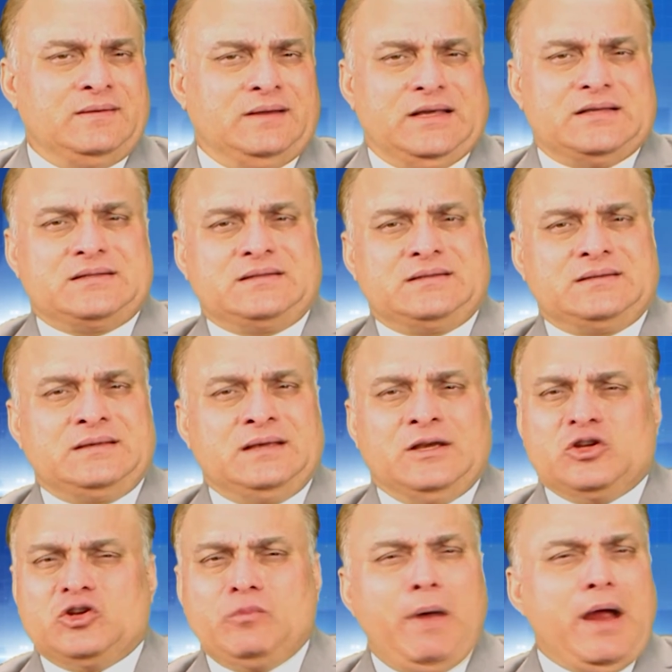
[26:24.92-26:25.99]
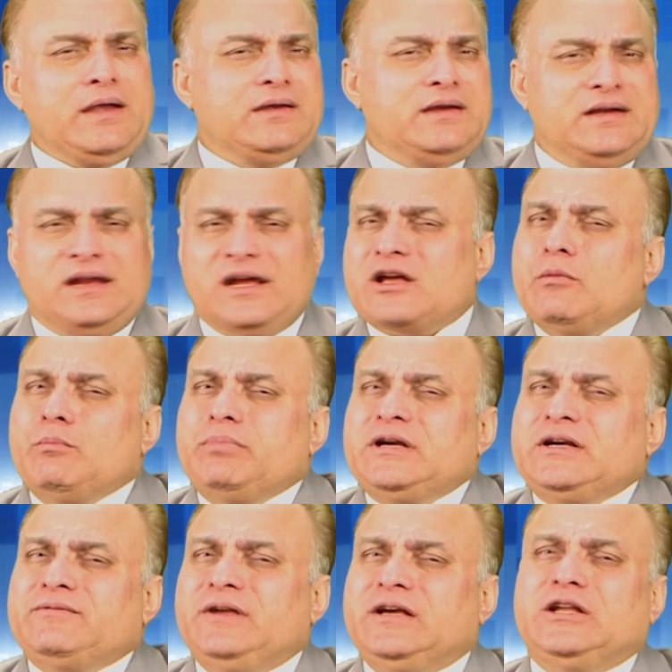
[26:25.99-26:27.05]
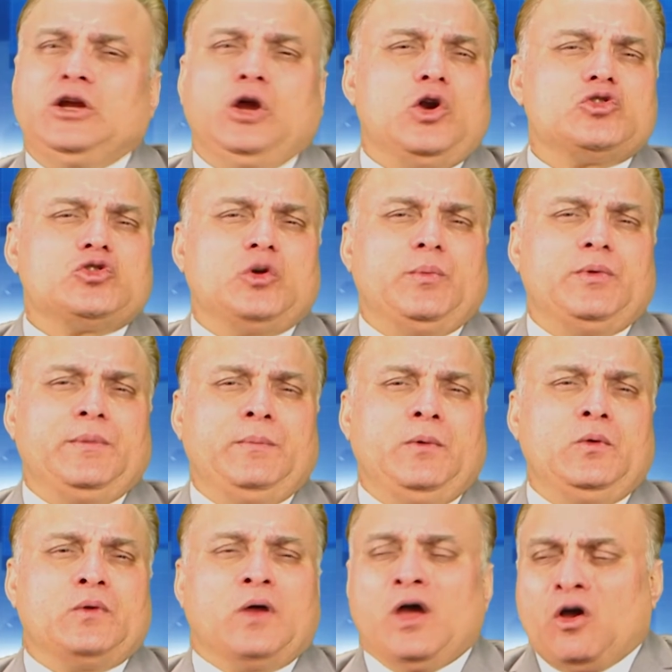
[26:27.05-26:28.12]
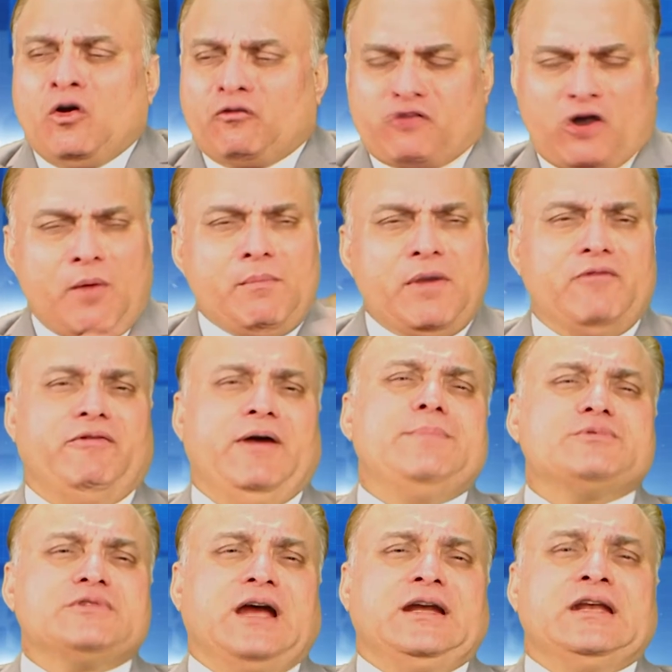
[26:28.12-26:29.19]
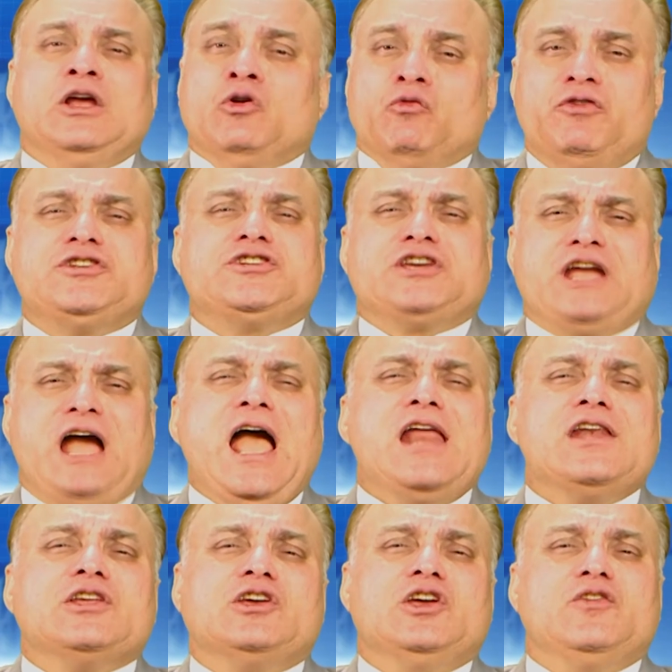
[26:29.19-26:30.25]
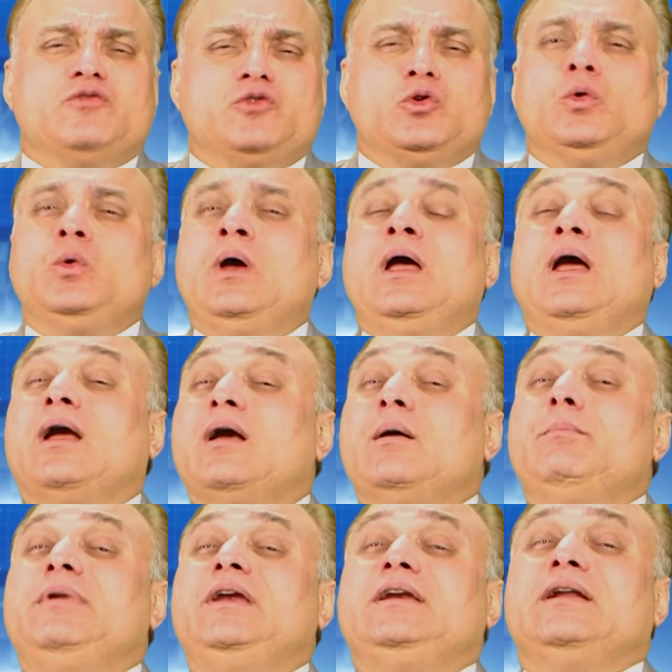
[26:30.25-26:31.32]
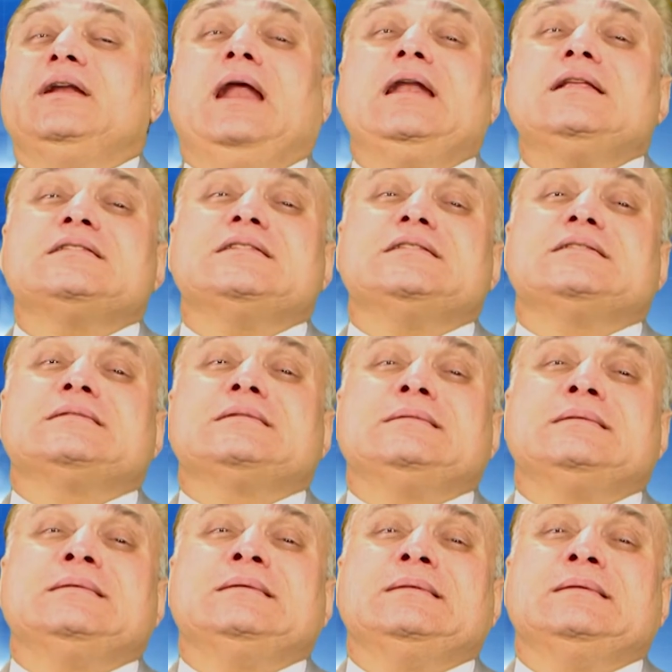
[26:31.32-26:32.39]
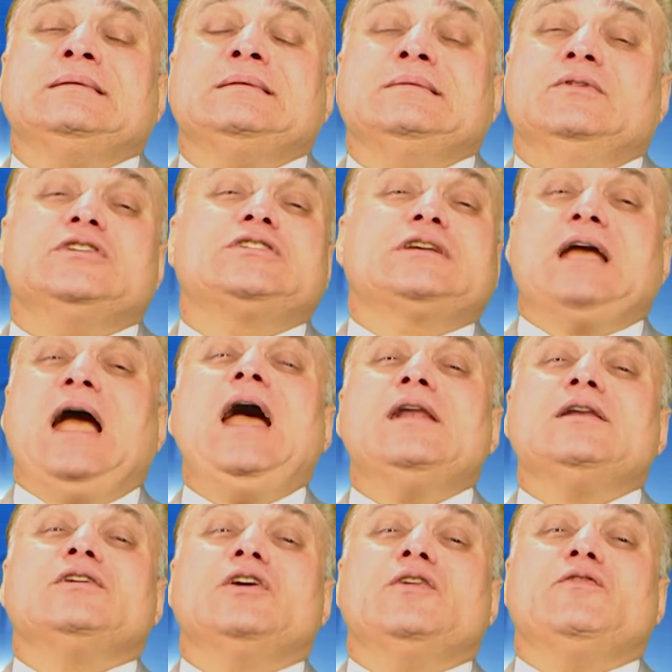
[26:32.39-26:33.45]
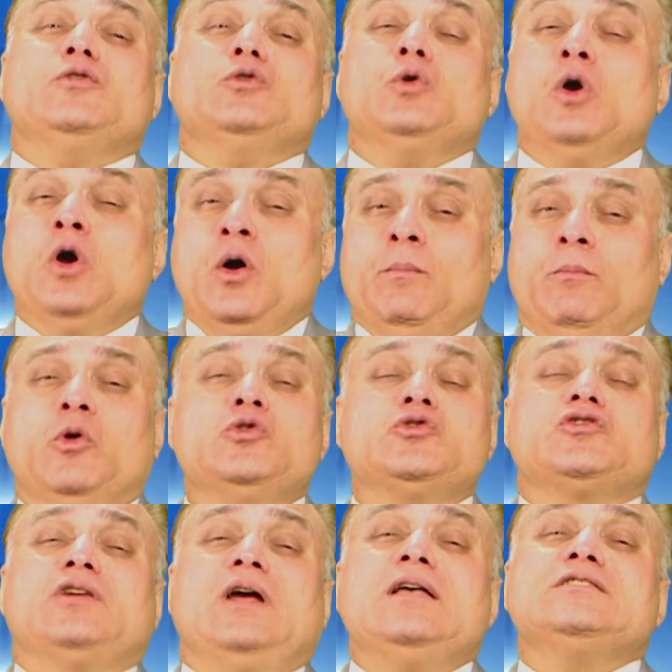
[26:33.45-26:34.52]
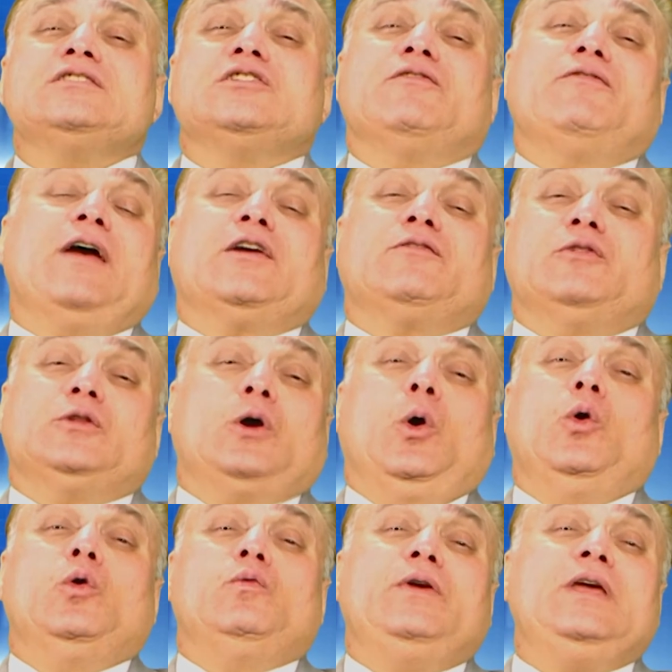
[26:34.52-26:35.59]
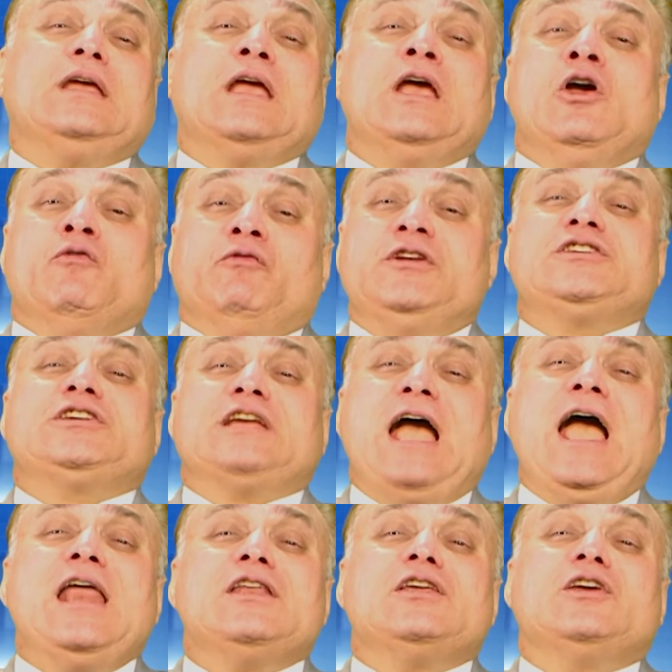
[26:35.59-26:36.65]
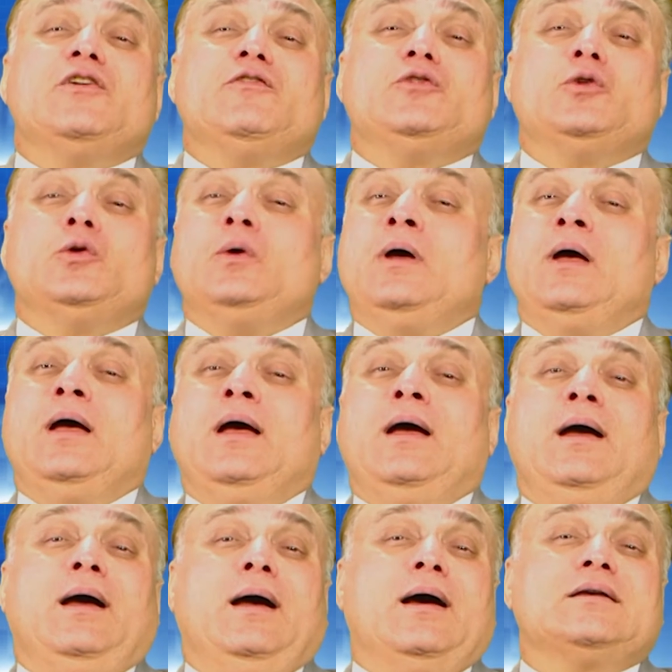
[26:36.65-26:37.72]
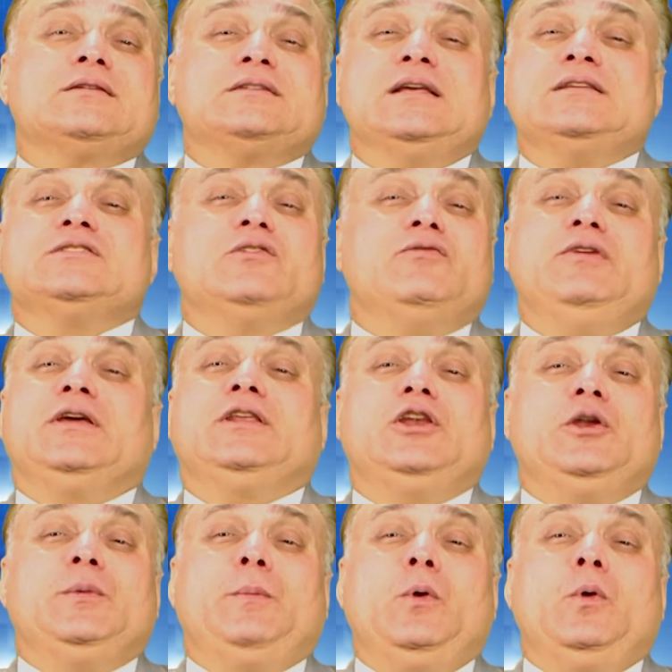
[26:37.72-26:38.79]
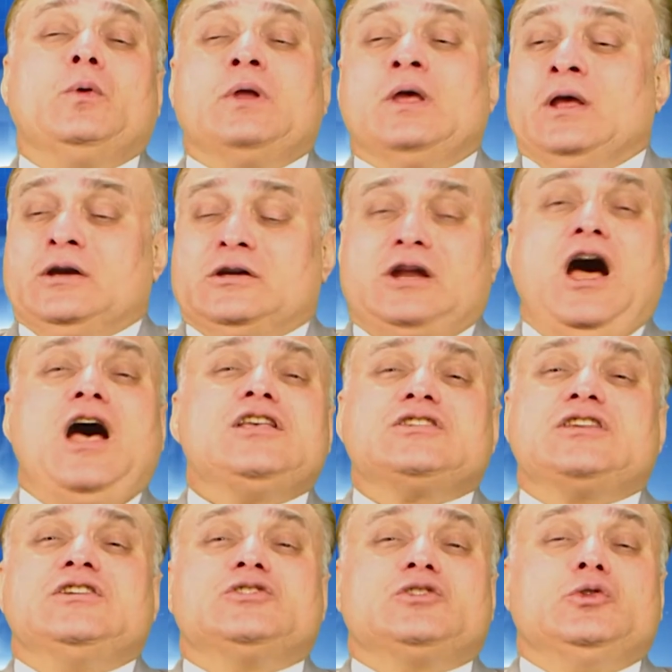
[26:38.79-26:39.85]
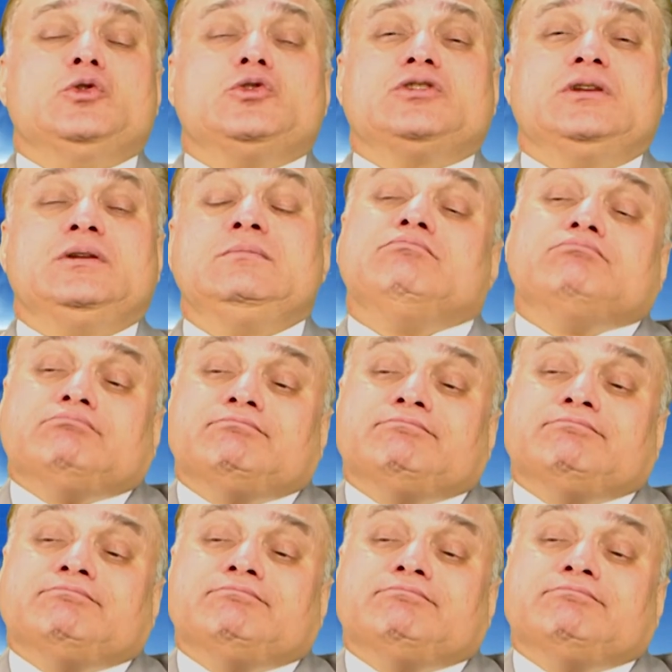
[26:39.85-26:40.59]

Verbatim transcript: Yes, you might need a complete weekly horoscope report from my website, which can give you complete analysis, which can give you moon's transit effect for the whole week, which can give you extensive weekly report, task and solution